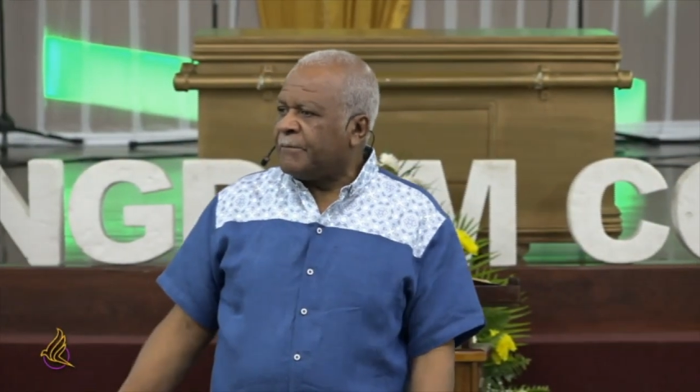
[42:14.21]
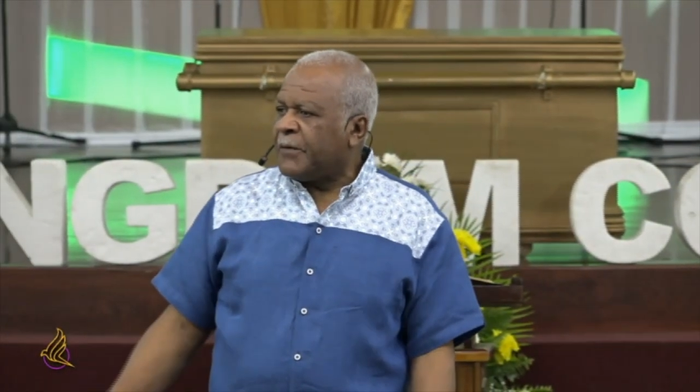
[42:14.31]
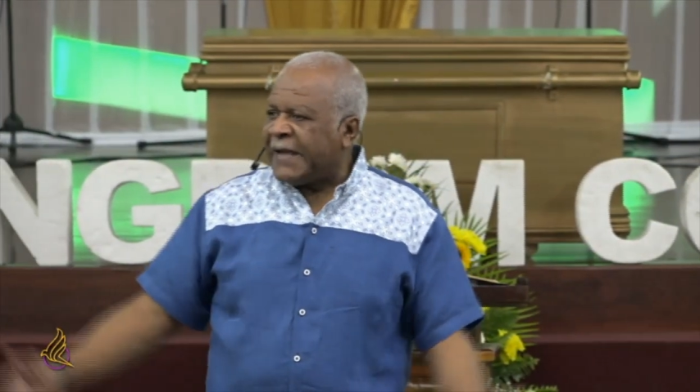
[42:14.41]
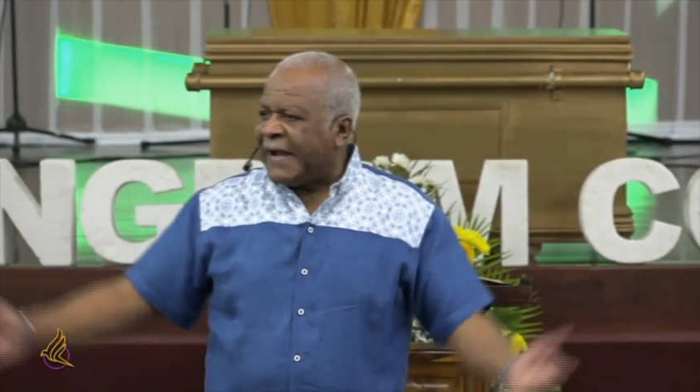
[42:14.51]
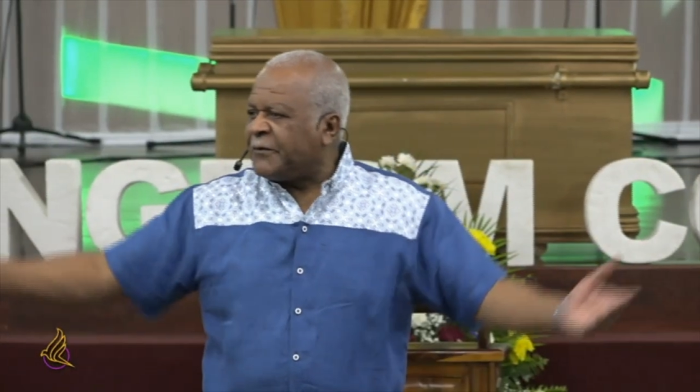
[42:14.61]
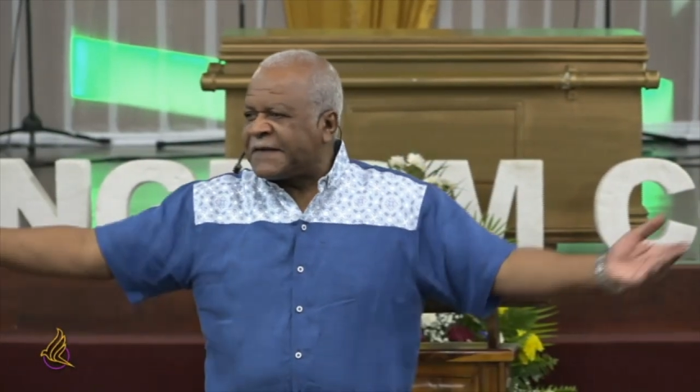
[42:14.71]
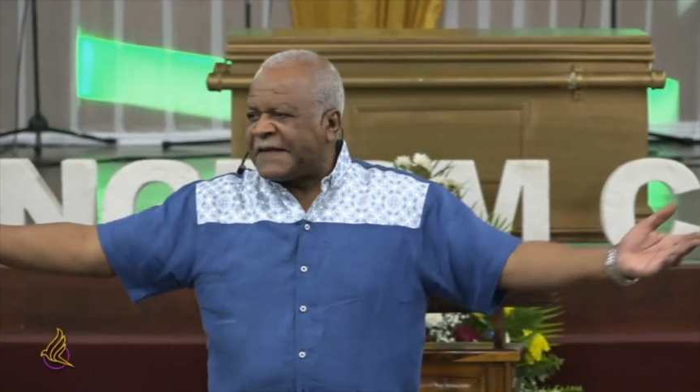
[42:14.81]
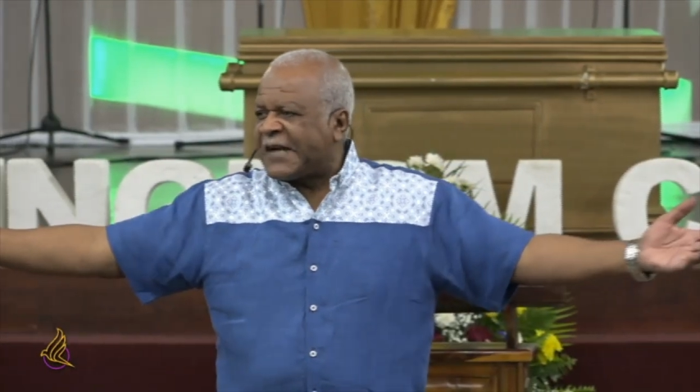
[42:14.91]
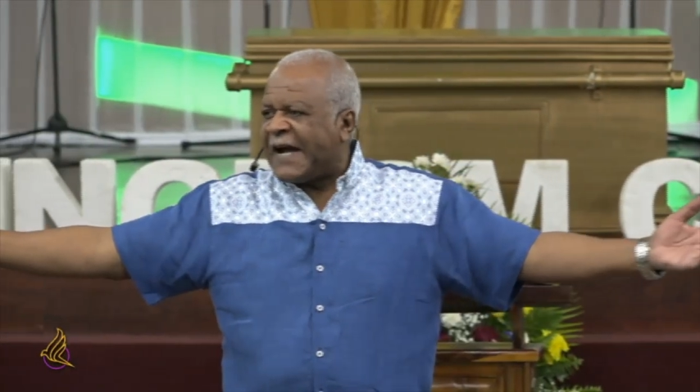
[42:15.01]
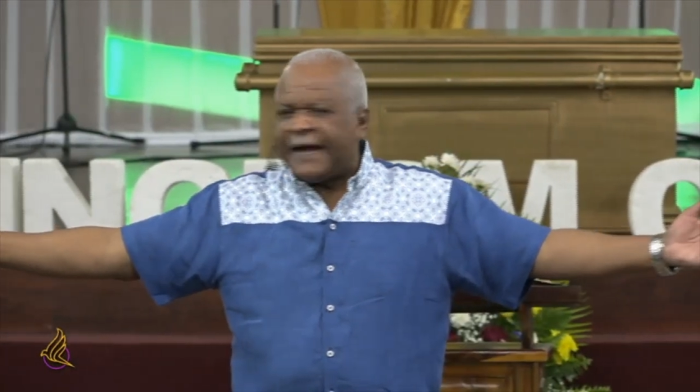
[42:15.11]
But now is the
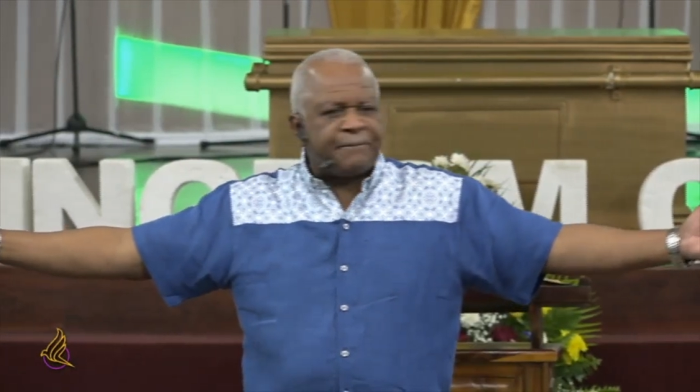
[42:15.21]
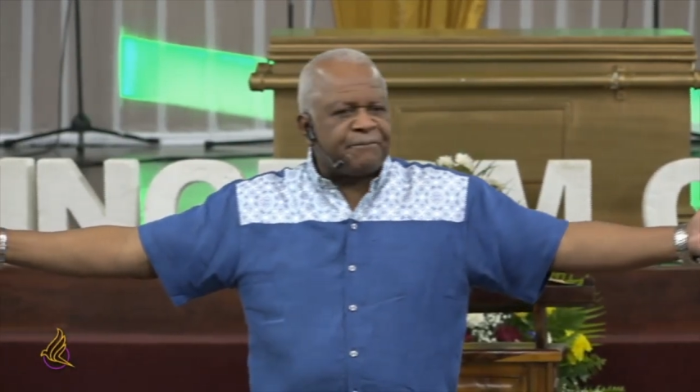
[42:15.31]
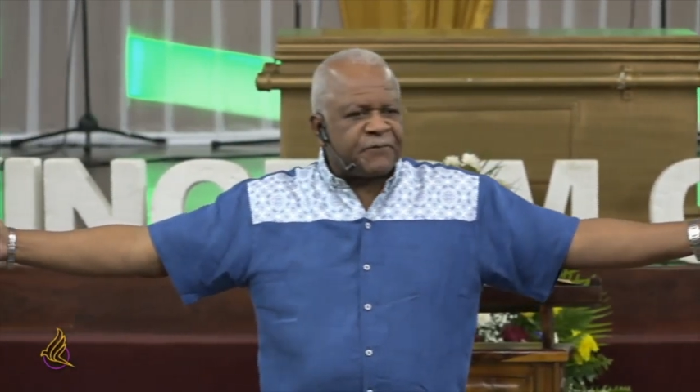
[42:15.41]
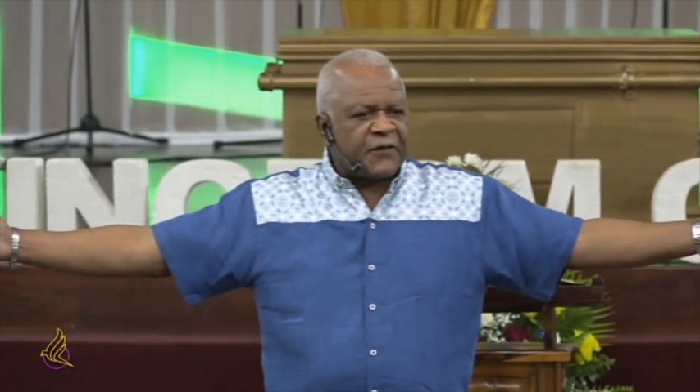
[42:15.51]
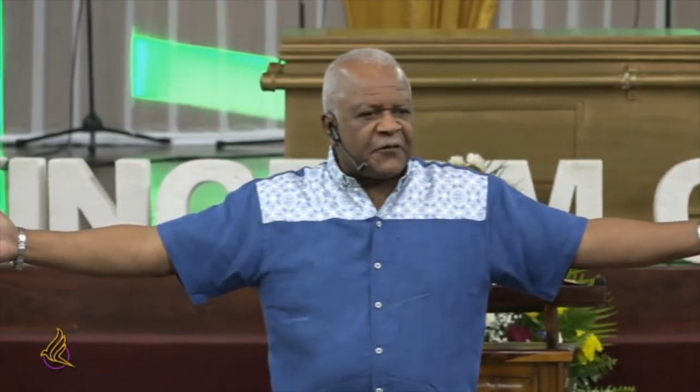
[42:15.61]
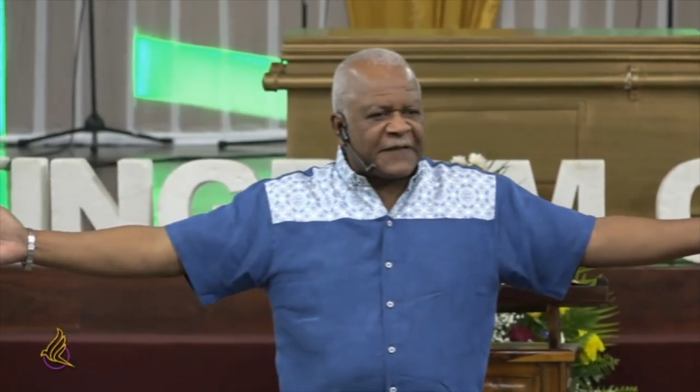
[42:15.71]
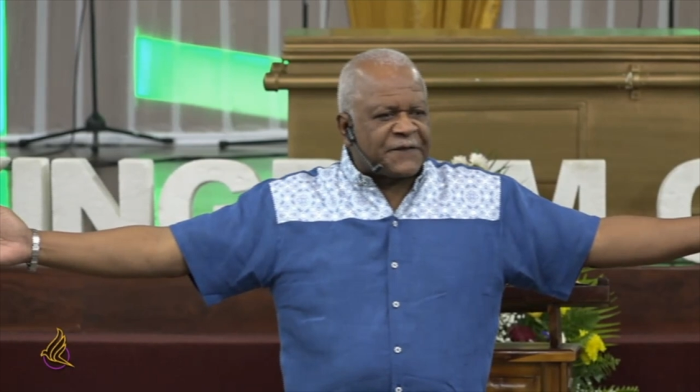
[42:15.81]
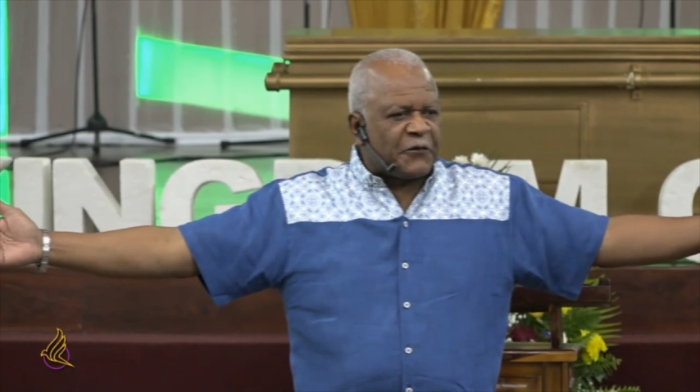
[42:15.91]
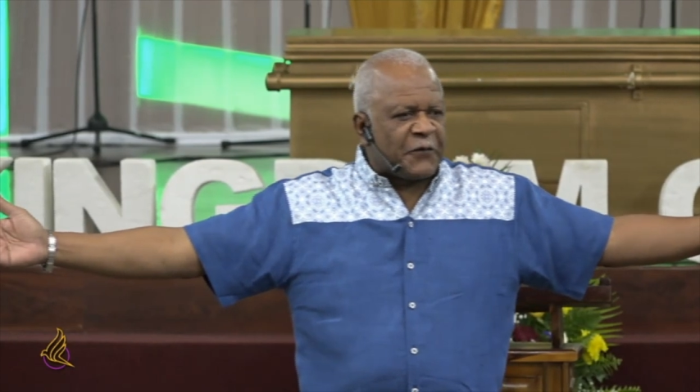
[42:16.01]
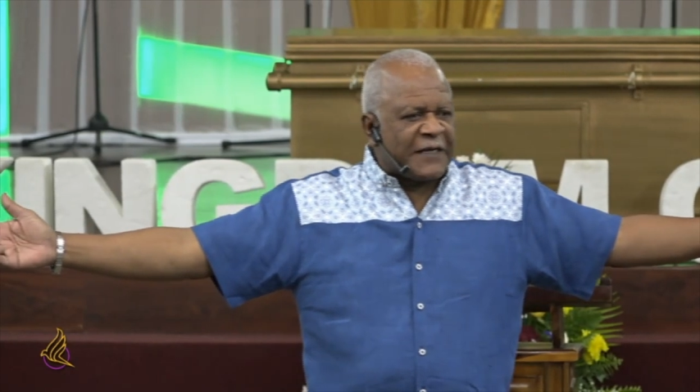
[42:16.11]
time.
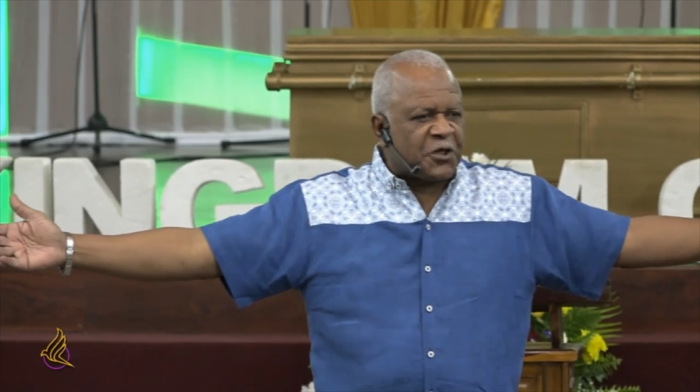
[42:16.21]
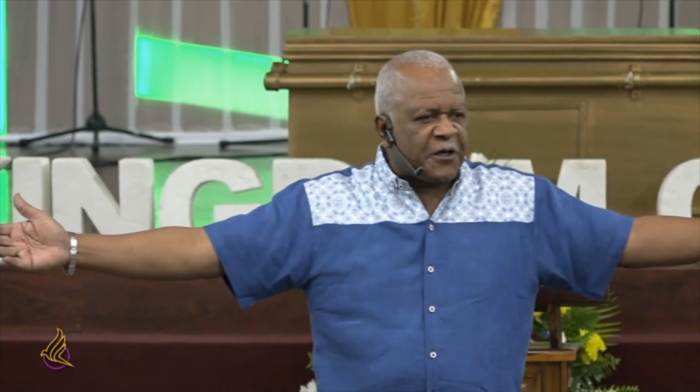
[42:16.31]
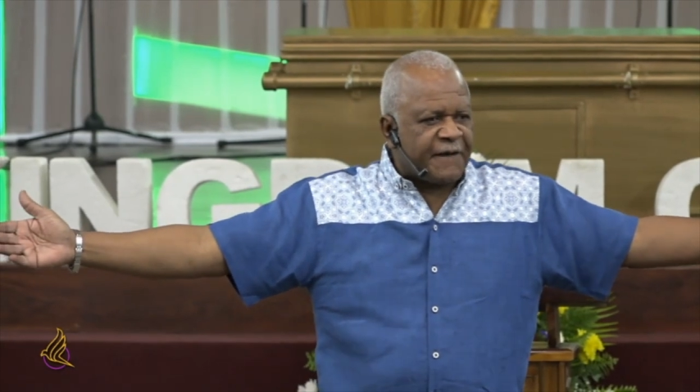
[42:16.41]
Restoration.